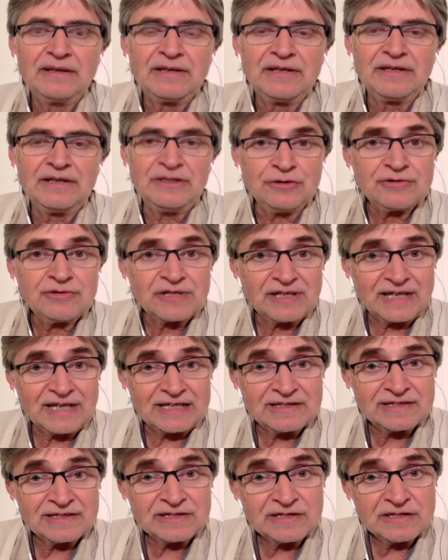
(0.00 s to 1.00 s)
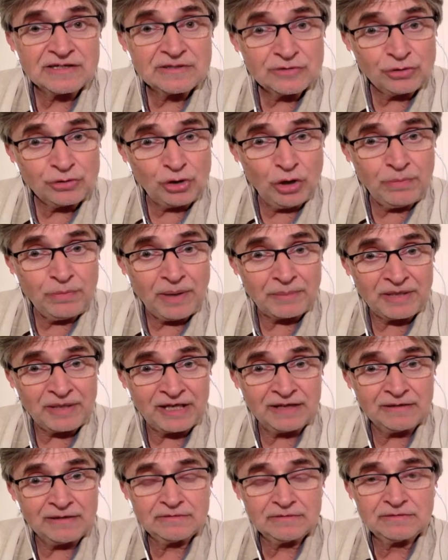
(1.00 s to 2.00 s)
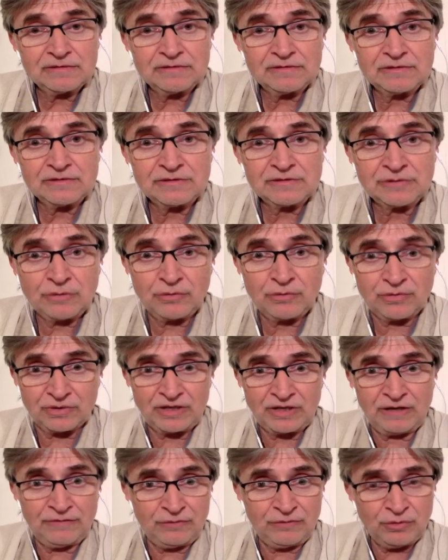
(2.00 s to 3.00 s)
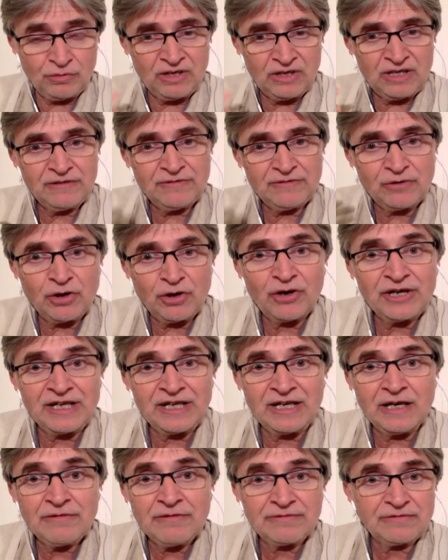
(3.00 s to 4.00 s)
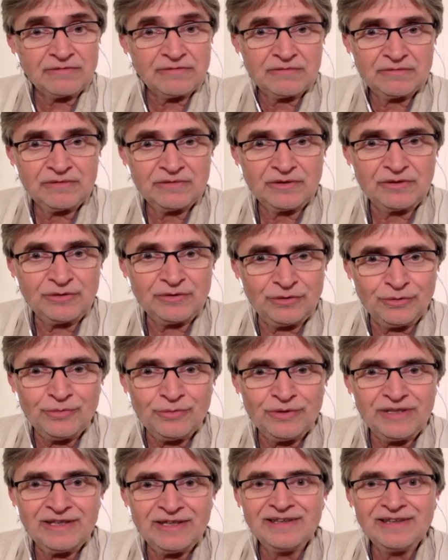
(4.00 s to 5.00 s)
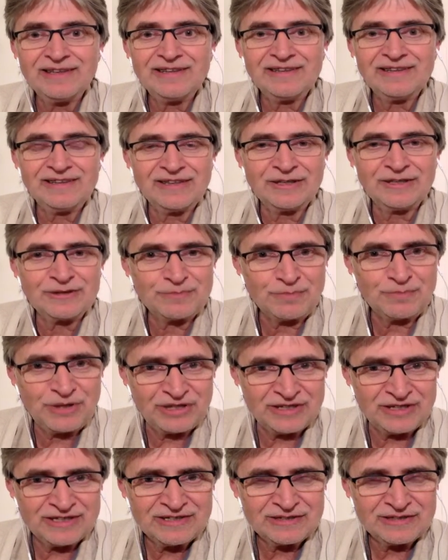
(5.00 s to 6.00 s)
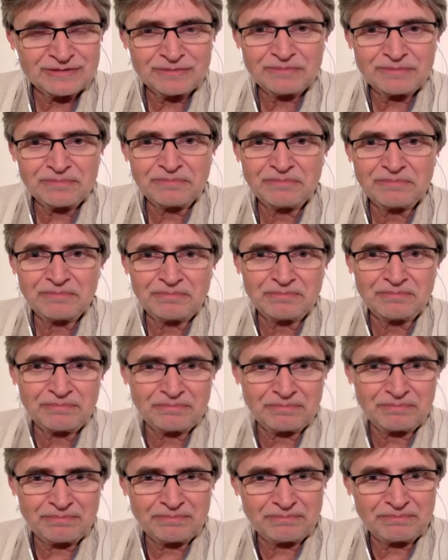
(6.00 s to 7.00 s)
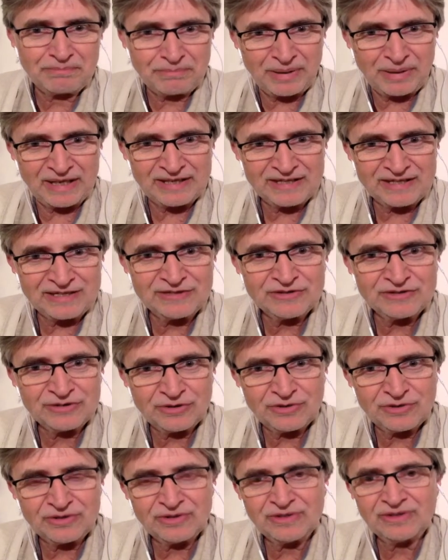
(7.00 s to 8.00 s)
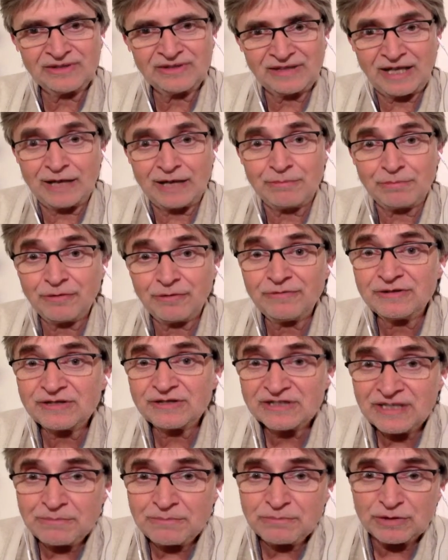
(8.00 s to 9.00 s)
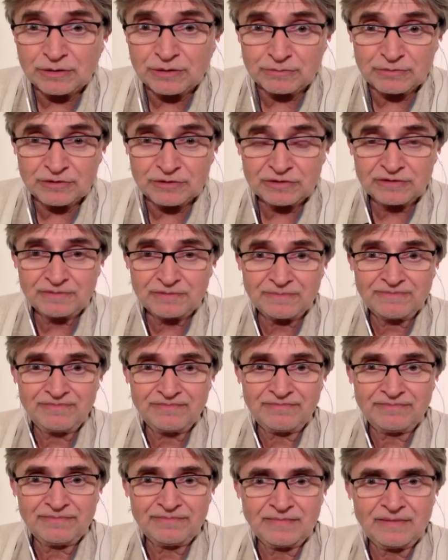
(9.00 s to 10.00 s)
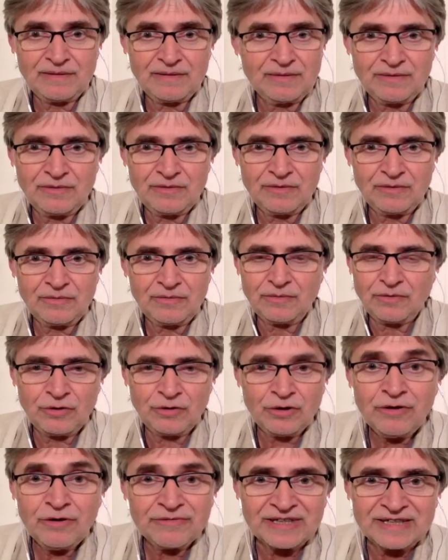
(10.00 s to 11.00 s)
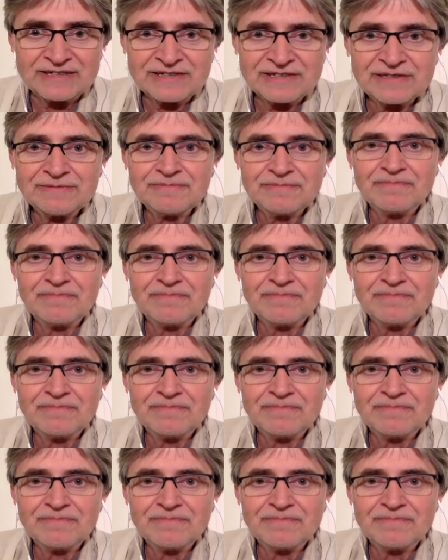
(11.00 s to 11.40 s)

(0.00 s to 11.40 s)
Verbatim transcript: neutralizes dopamine. So if you live long enough, you will experience Parkinson type of symptoms. All of us.